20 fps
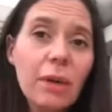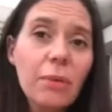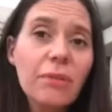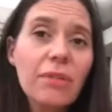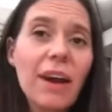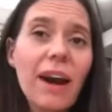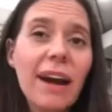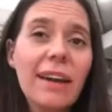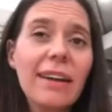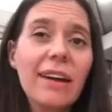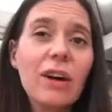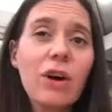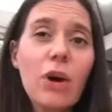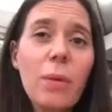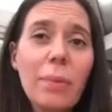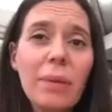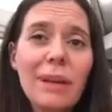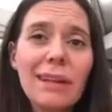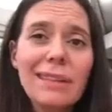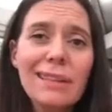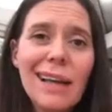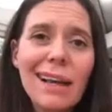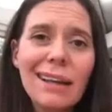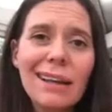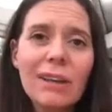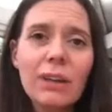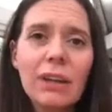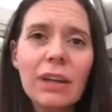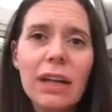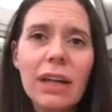we've had a couple of
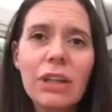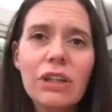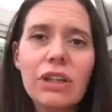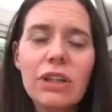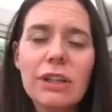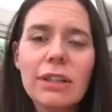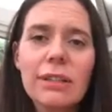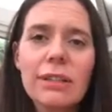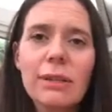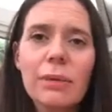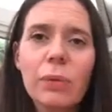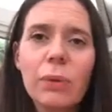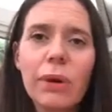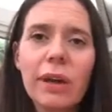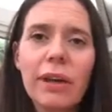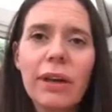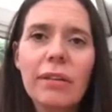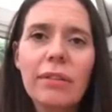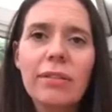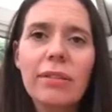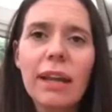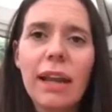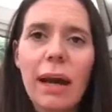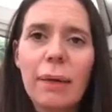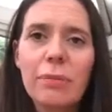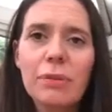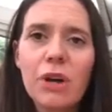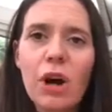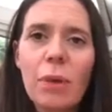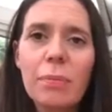technical hitches with the
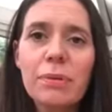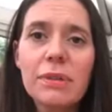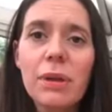laptop,